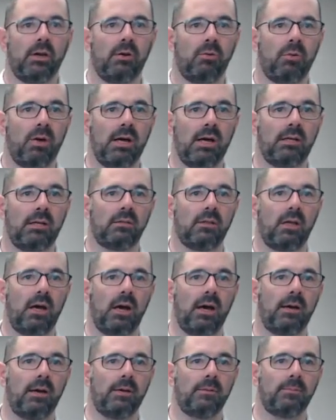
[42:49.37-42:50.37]

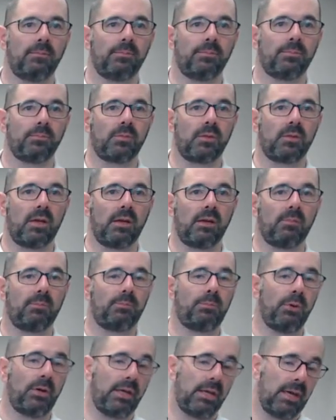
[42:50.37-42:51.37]
Well,
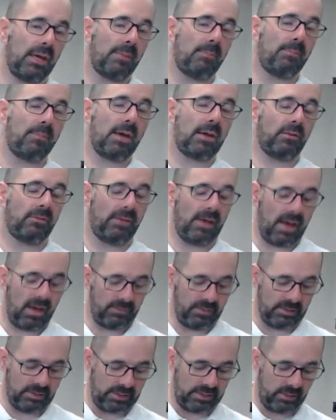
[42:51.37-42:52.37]
putting in metal valve
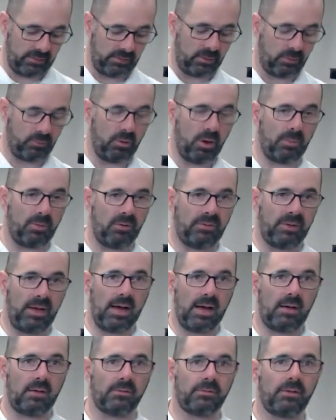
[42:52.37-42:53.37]
instead of the rubber
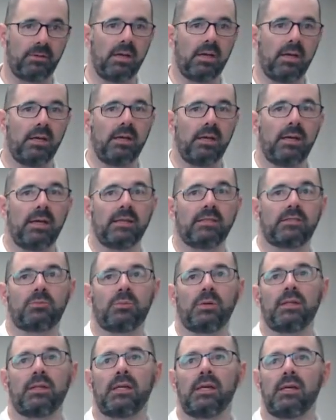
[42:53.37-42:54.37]
valve, it's
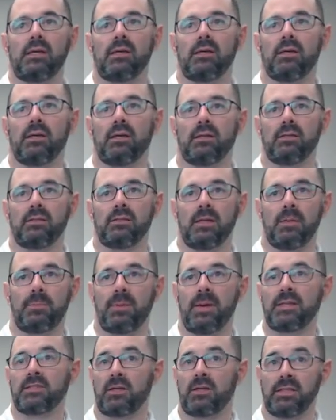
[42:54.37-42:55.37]
really
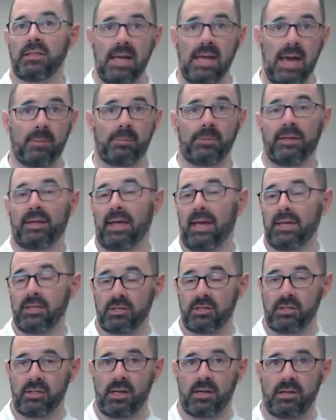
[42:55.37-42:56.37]
depends on the
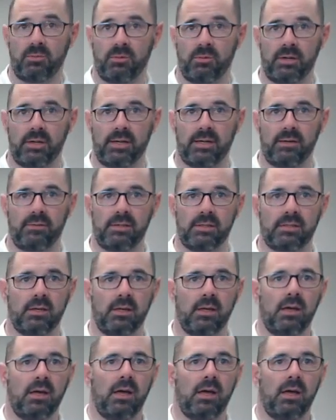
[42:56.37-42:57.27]
application that you want to give it.